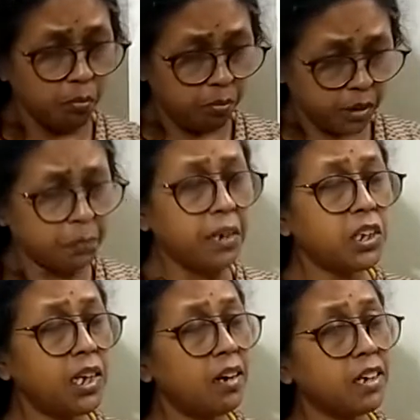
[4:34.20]

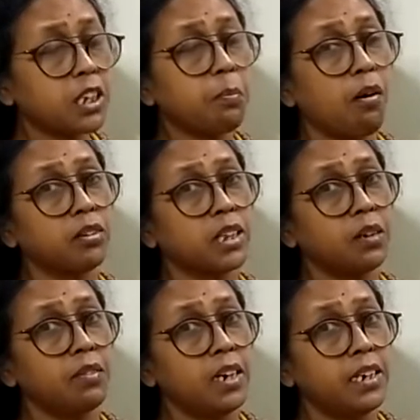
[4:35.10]
special
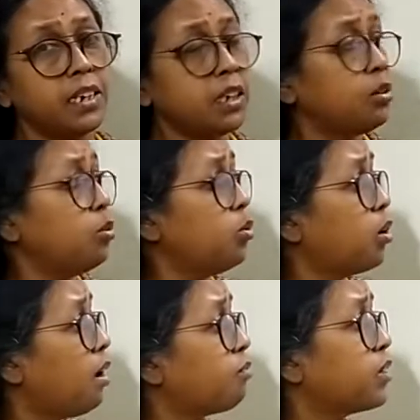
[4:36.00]
responsibility to look
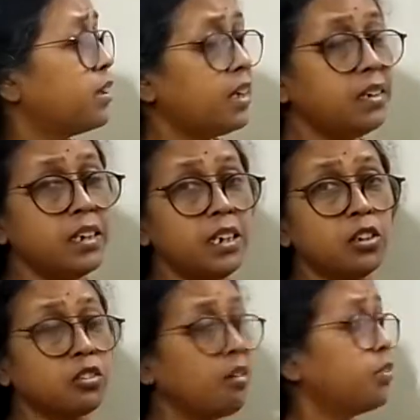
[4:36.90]
after the
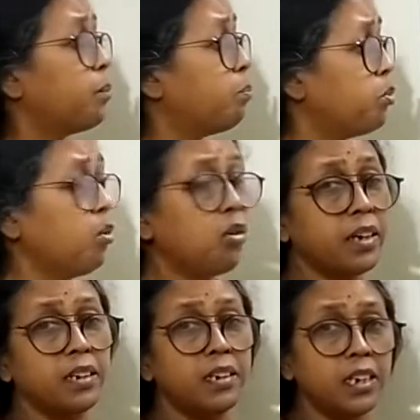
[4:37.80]
needs of the poor
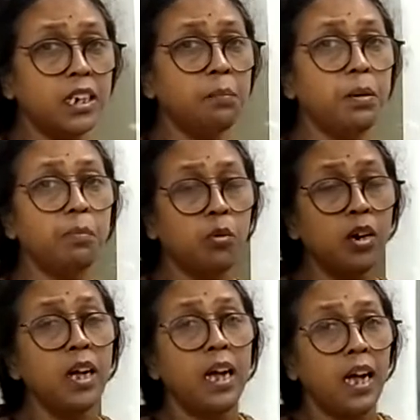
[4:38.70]
and needy people
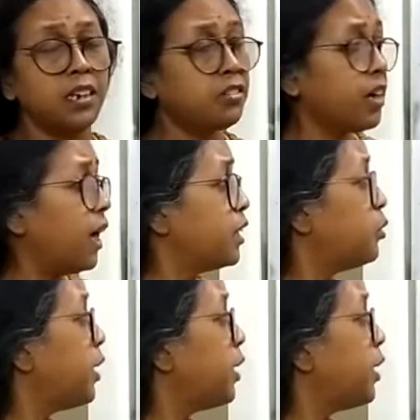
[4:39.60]
and try to